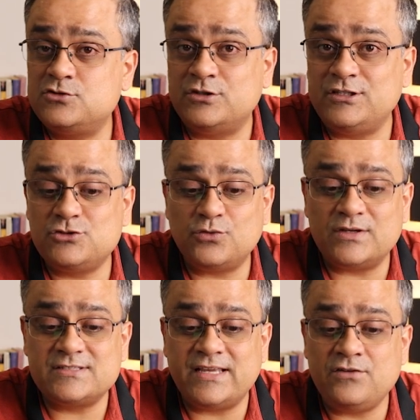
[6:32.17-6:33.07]
So this
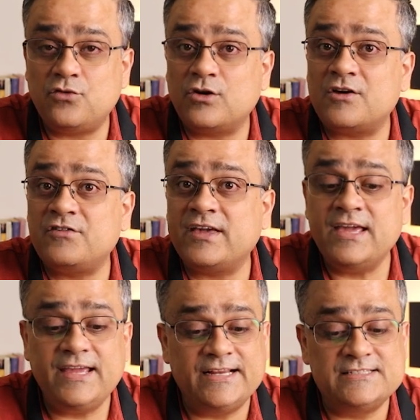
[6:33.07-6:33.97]
was the
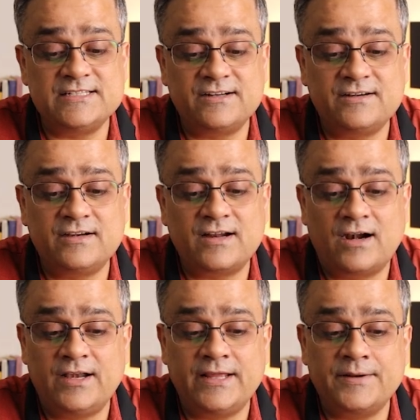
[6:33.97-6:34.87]
infographic it generated
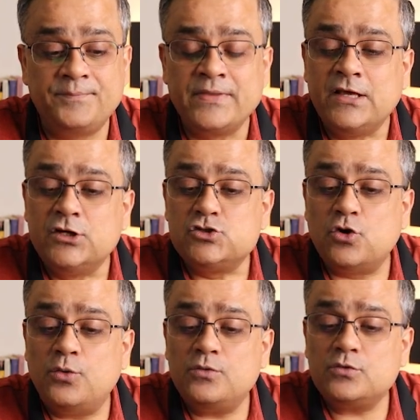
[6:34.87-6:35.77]
earlier.
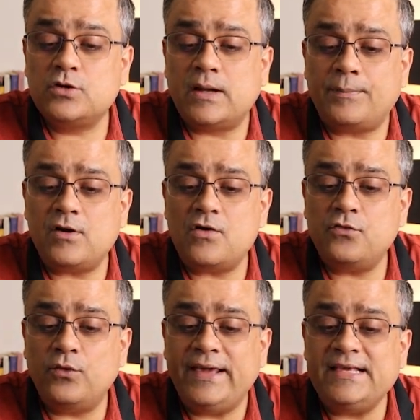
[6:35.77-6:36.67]
So couple of
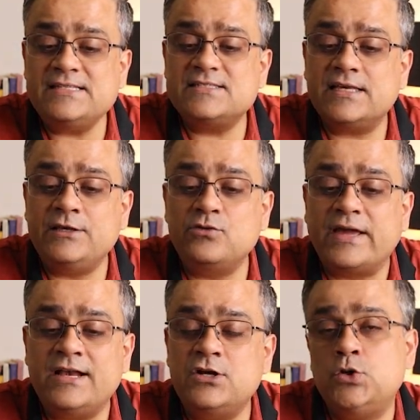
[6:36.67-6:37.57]
ways you
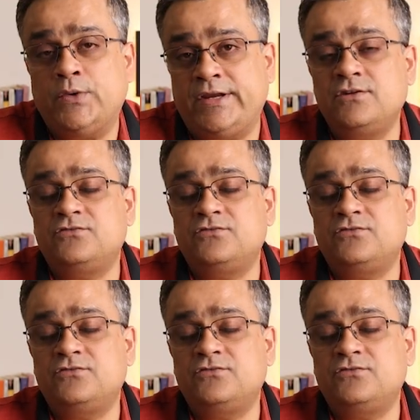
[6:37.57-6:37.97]
can do it.